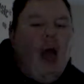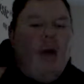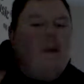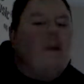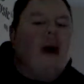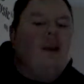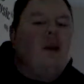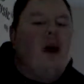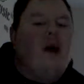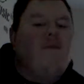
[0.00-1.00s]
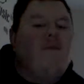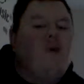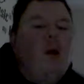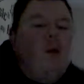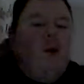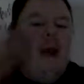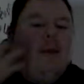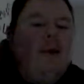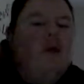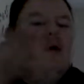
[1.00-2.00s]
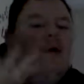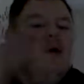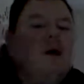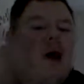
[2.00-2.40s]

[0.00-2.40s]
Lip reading: I'm about to go through a rebuild.